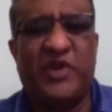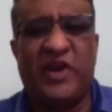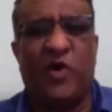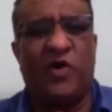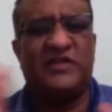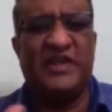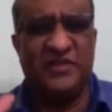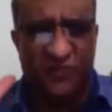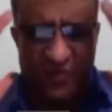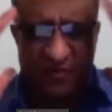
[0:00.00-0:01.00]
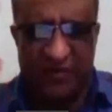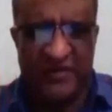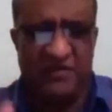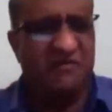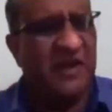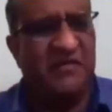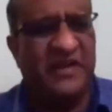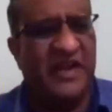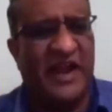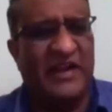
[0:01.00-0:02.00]
Okay, all these will be very,
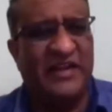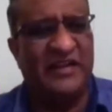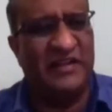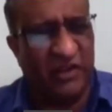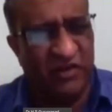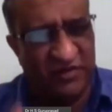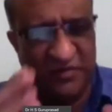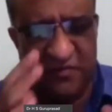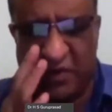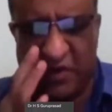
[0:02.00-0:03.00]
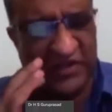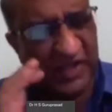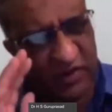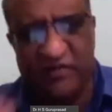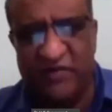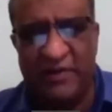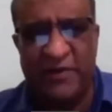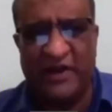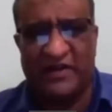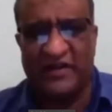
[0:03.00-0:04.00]
very handy. They are all very
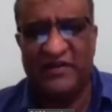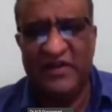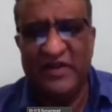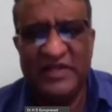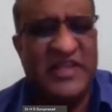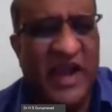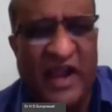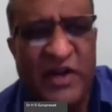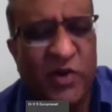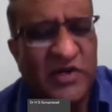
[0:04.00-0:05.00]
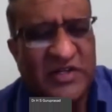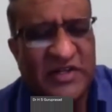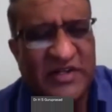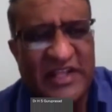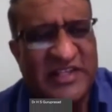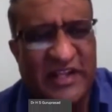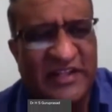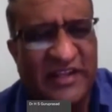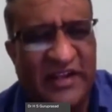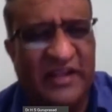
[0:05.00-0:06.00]
practical. See, I don't teach
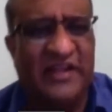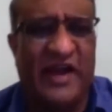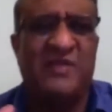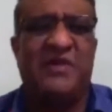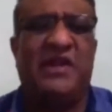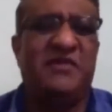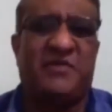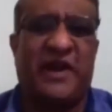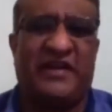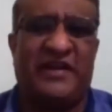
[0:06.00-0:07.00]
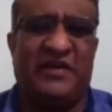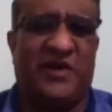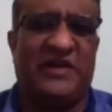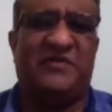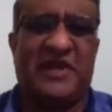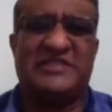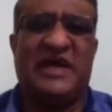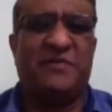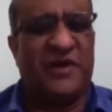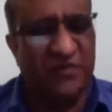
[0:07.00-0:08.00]
any theory. I believe in practical. Whatever has
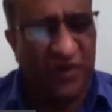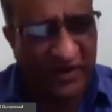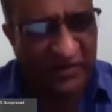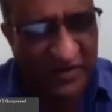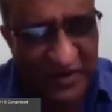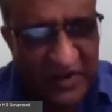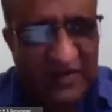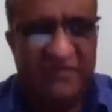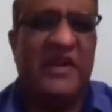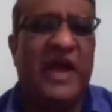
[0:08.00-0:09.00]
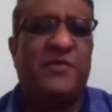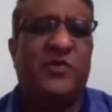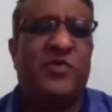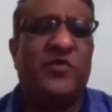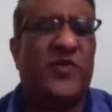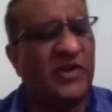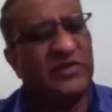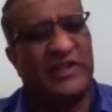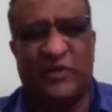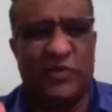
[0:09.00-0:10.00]
happened, whatever will happen good for
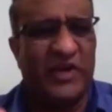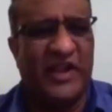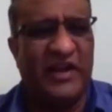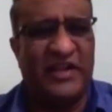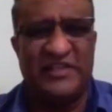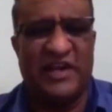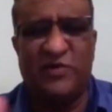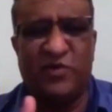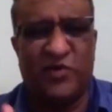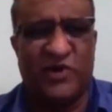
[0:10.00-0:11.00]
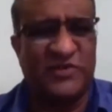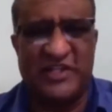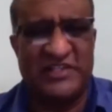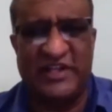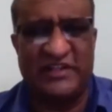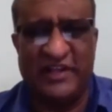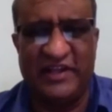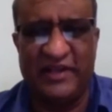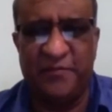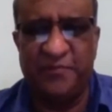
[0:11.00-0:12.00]
you, that only I teach. I don't want to teach any
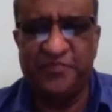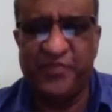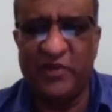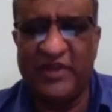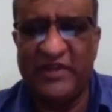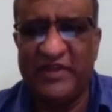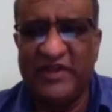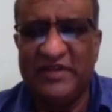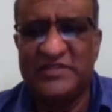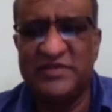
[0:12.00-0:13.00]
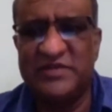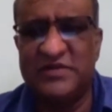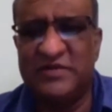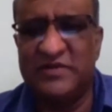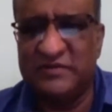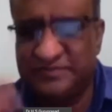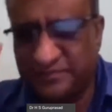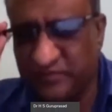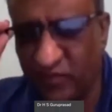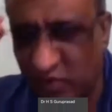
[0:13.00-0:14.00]
theory. Okay, so
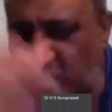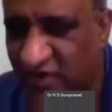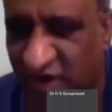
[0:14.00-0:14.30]
good.